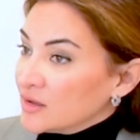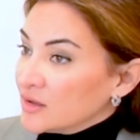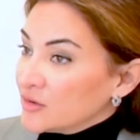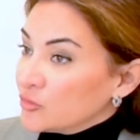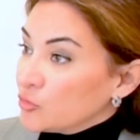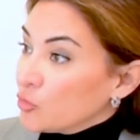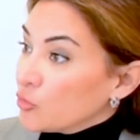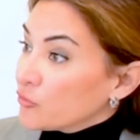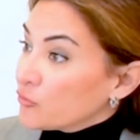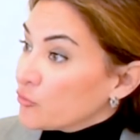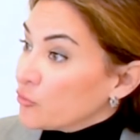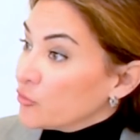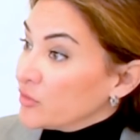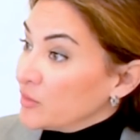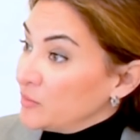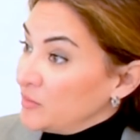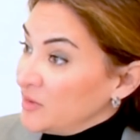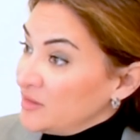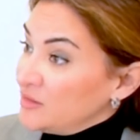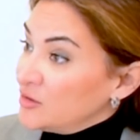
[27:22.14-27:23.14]
a door for
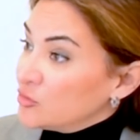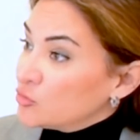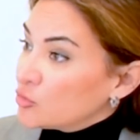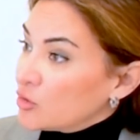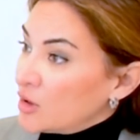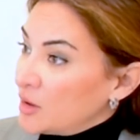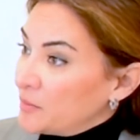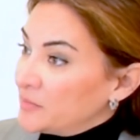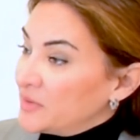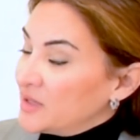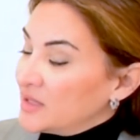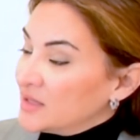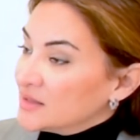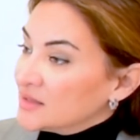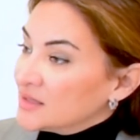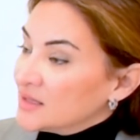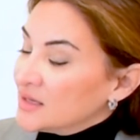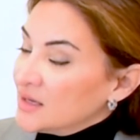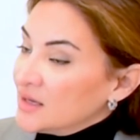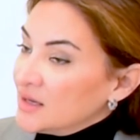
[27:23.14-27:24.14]
the media to come
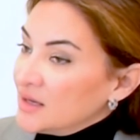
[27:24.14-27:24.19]
in.